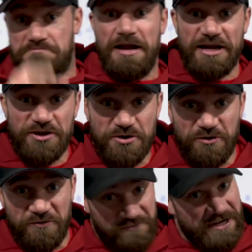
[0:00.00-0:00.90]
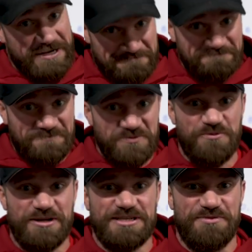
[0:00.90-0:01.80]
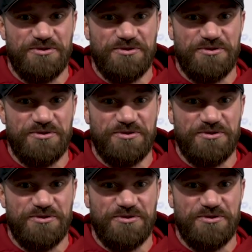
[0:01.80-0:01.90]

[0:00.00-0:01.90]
Many of you are fucking what some of